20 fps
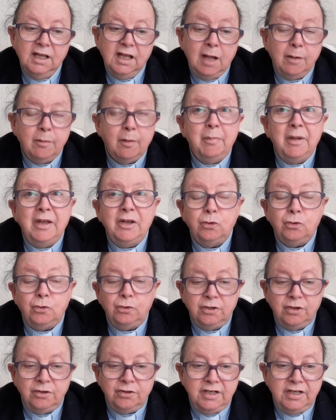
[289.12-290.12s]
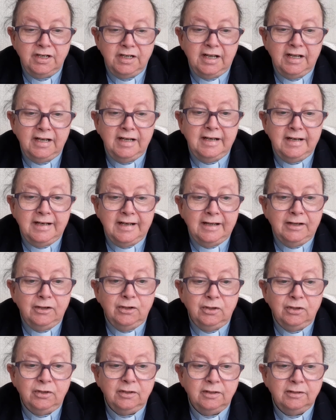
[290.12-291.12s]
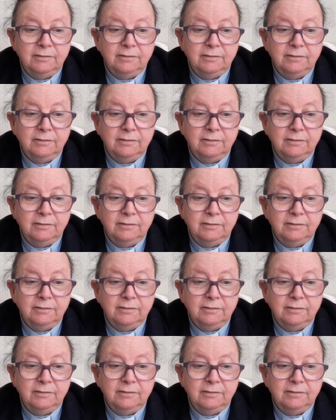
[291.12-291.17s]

I'm a bit older than nine now.